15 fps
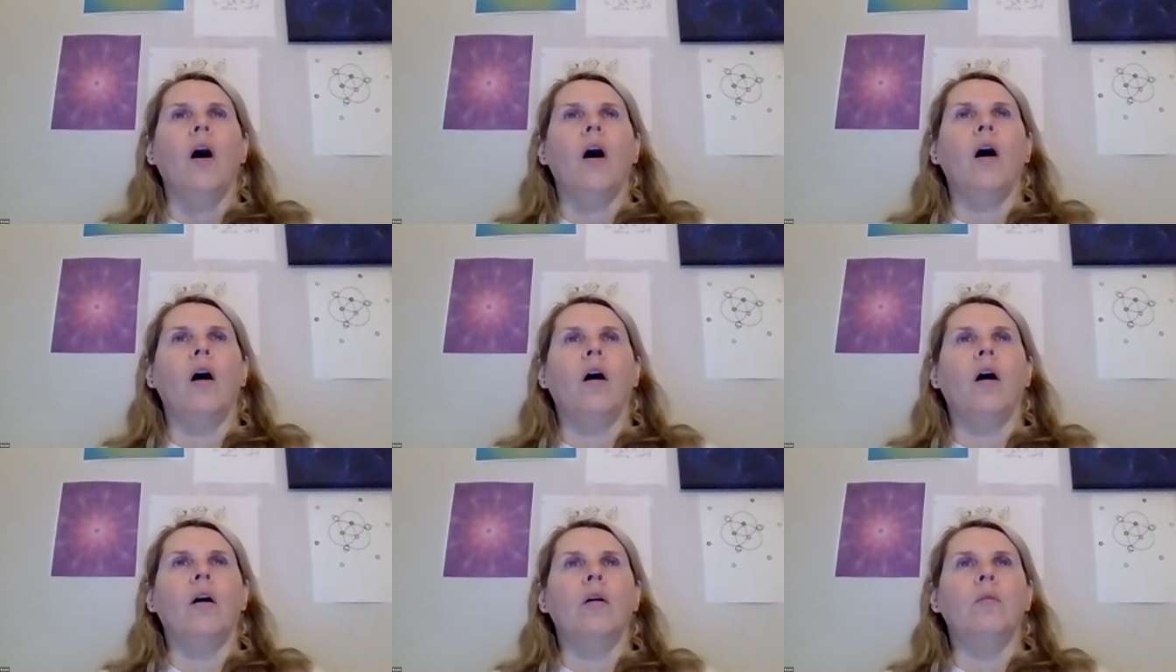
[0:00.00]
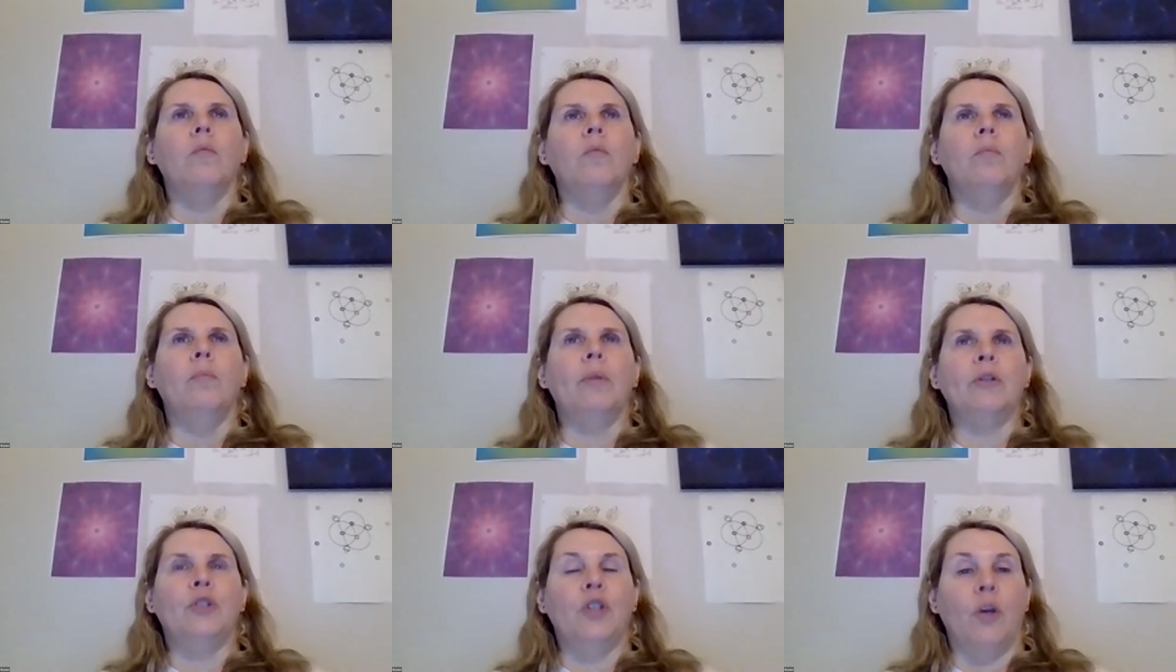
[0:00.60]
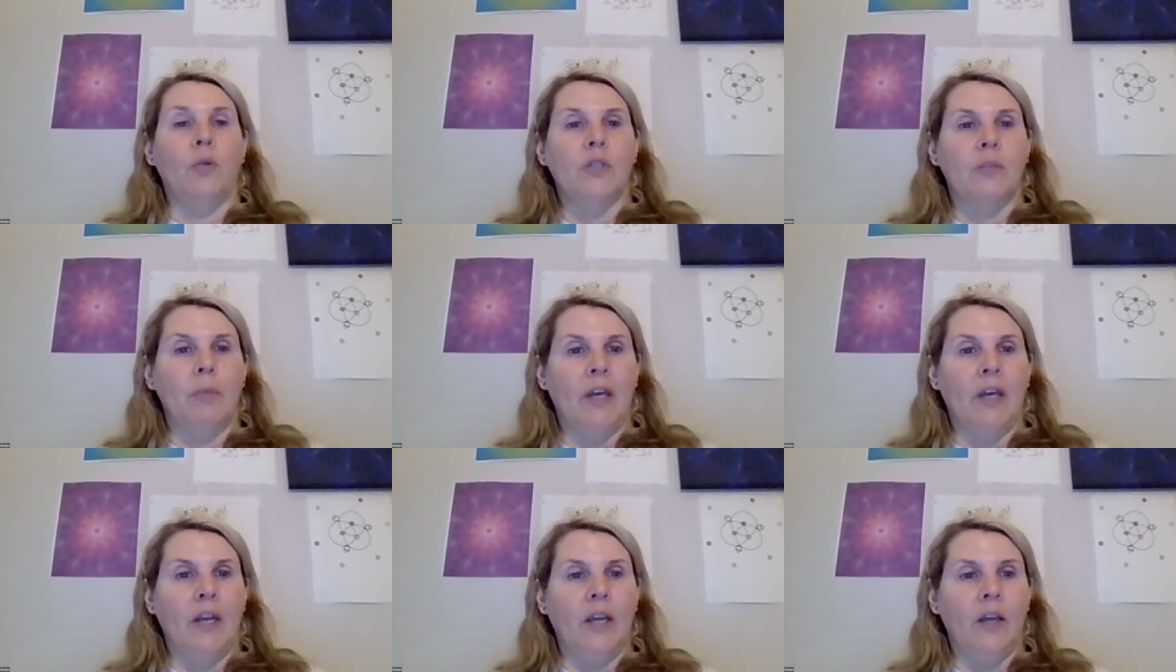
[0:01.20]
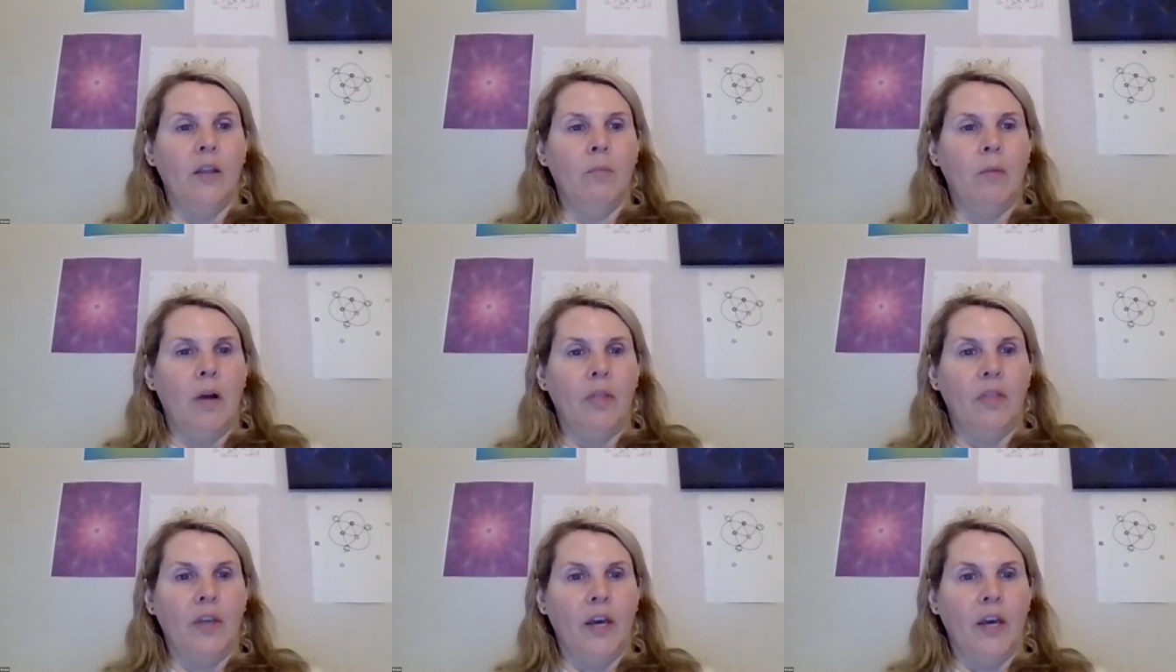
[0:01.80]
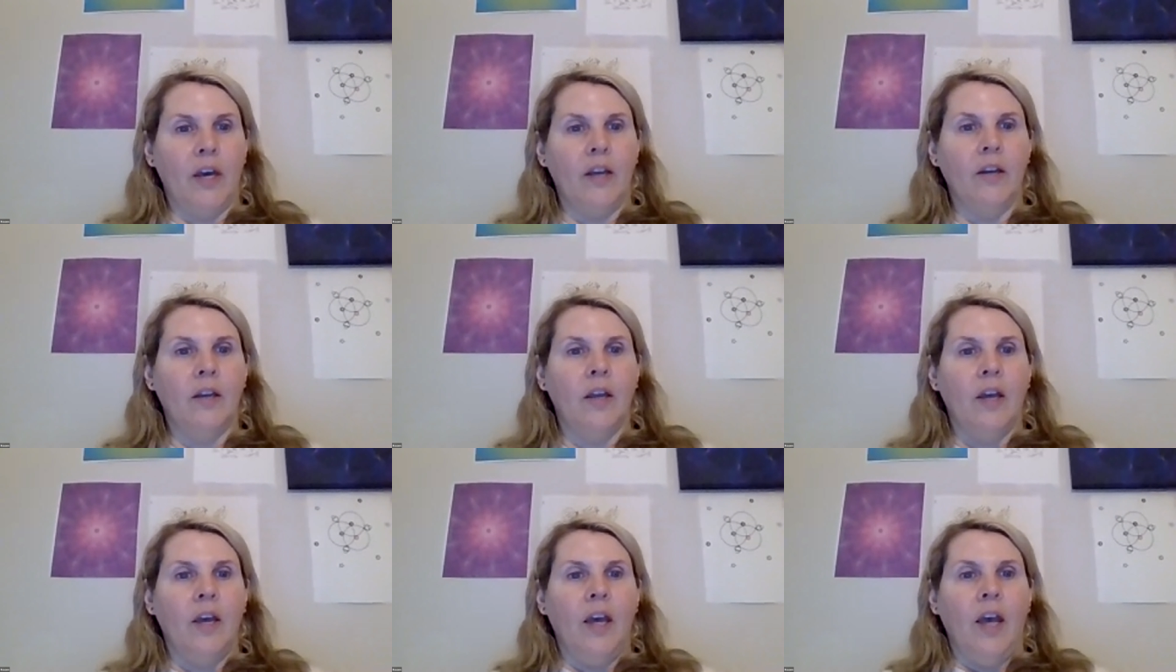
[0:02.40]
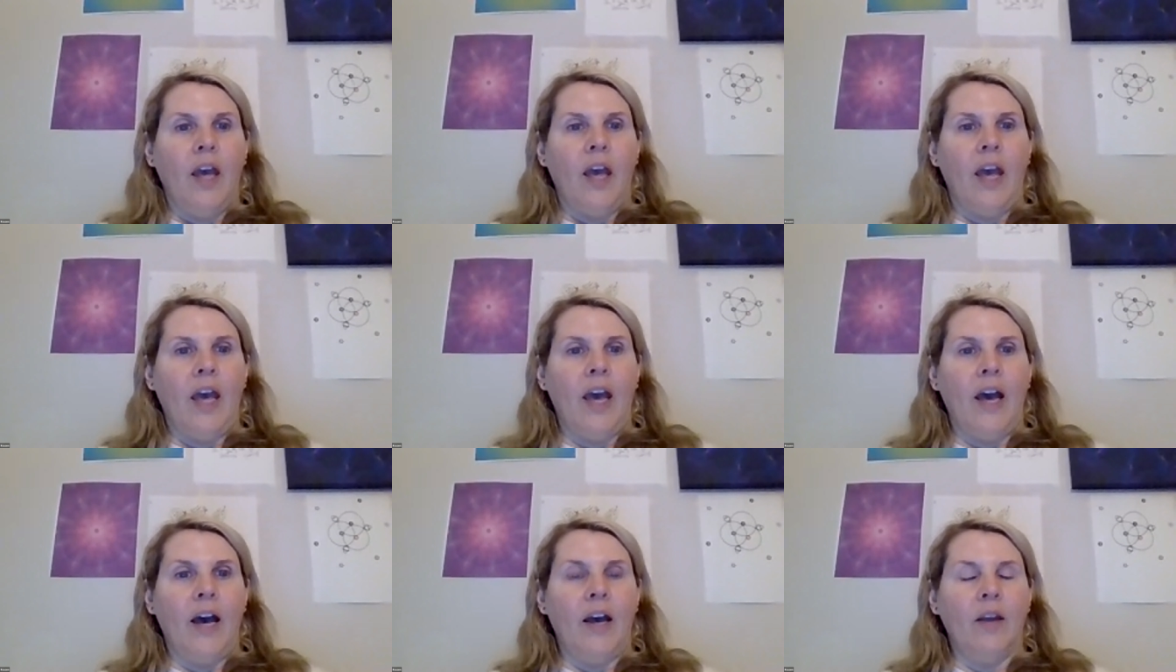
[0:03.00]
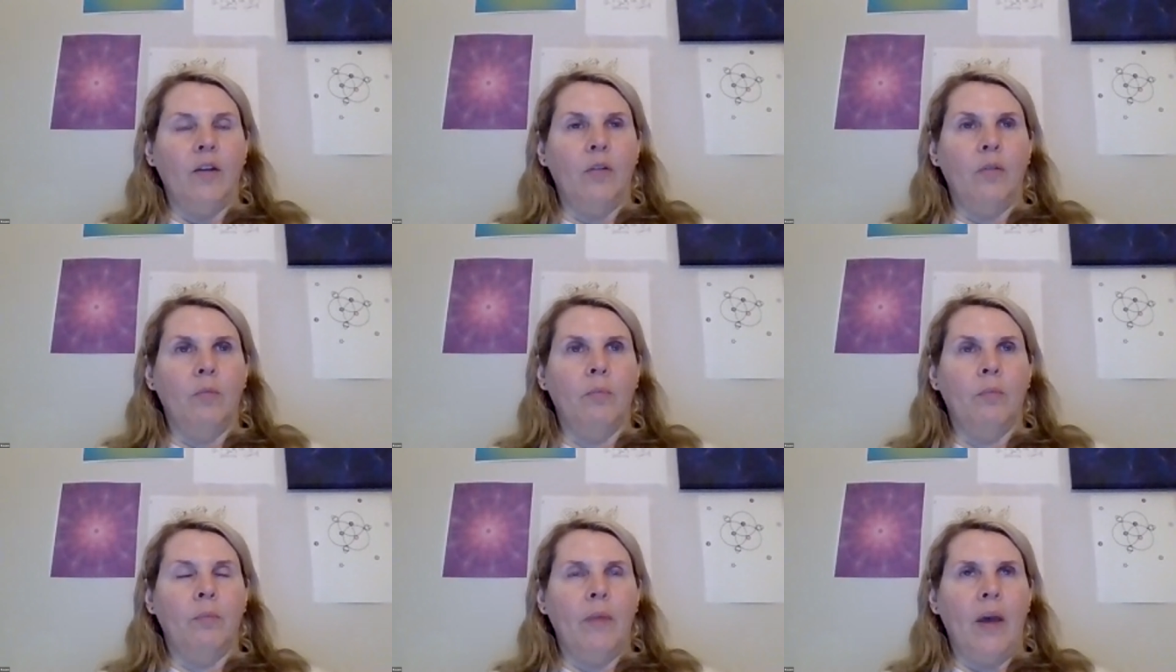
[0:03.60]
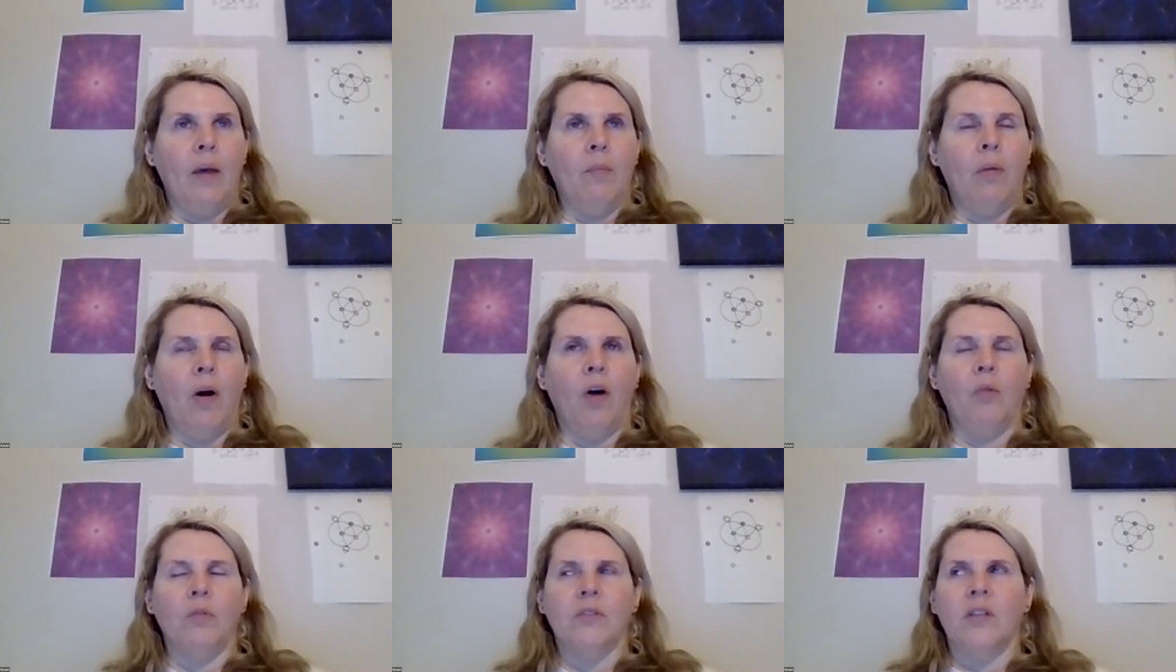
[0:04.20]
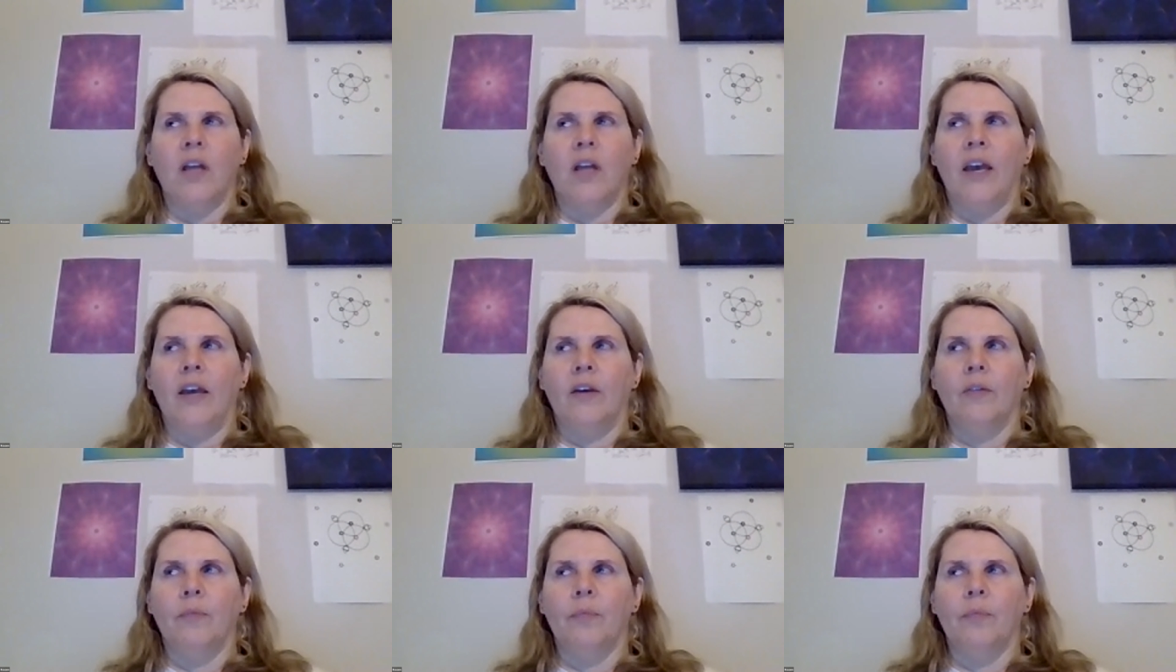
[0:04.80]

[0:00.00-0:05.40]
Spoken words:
But it's the beginning of the month again, and Paul was like,